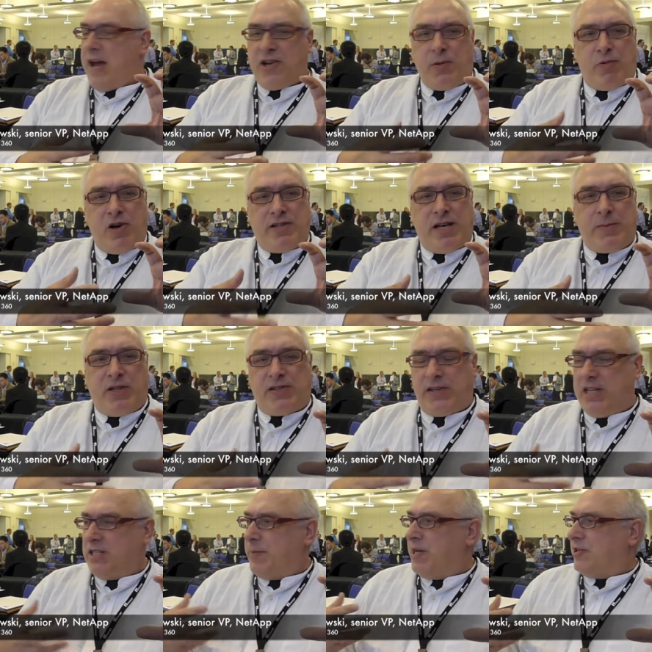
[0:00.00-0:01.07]
Enterprise MLC
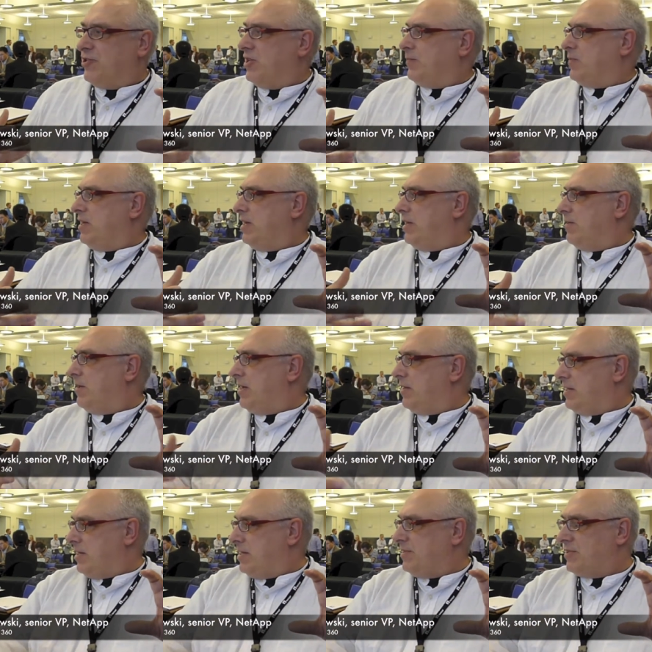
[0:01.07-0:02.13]
is being shipped in
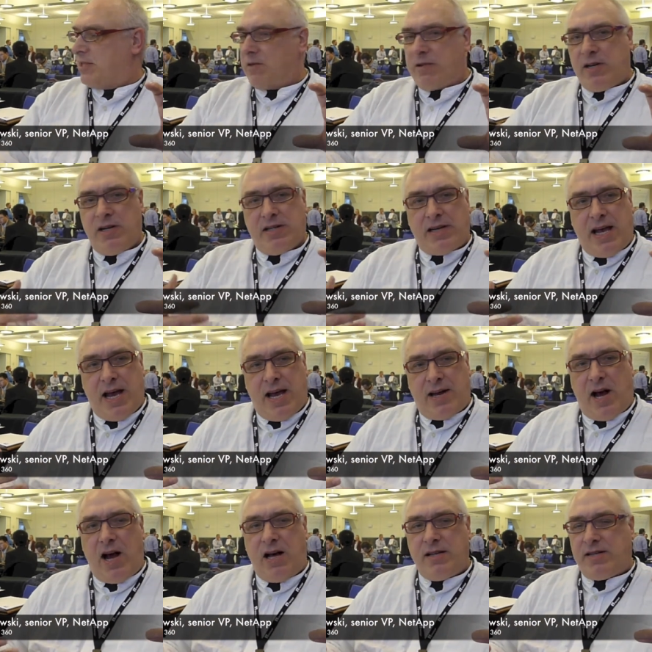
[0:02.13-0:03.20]
the E Series and
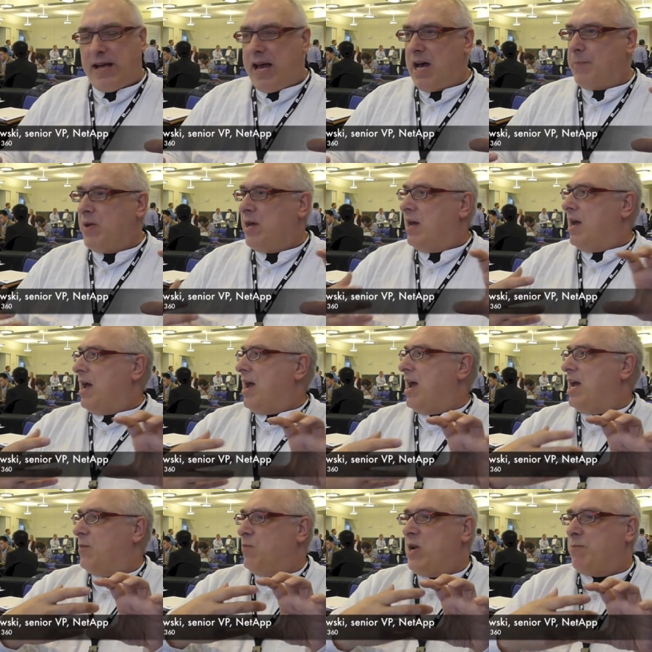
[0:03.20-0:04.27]
ONTAP,
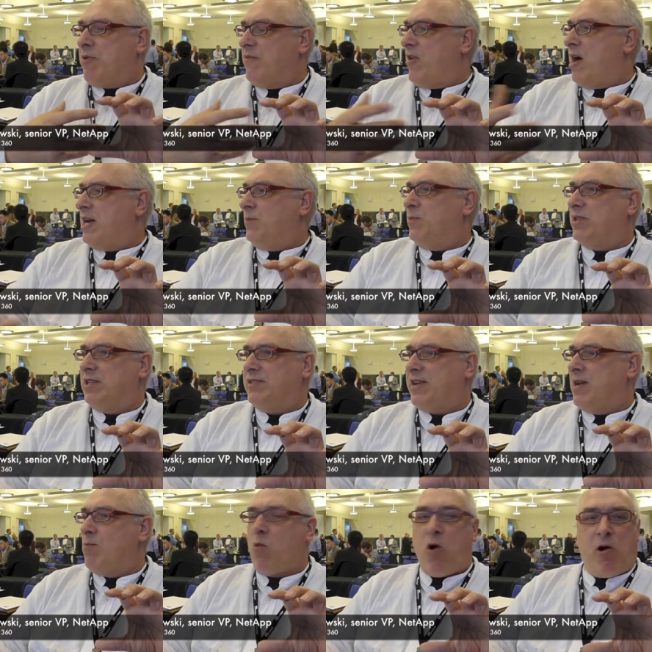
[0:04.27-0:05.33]
and we provide it with the
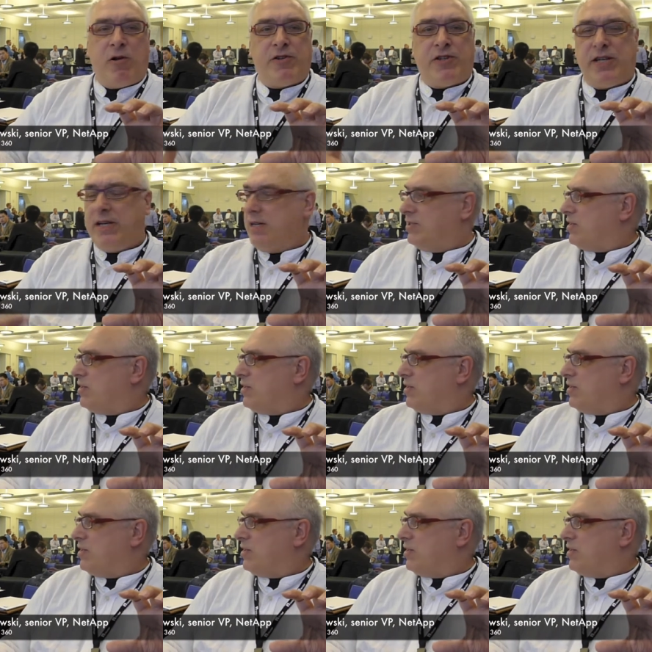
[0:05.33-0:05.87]
same warranties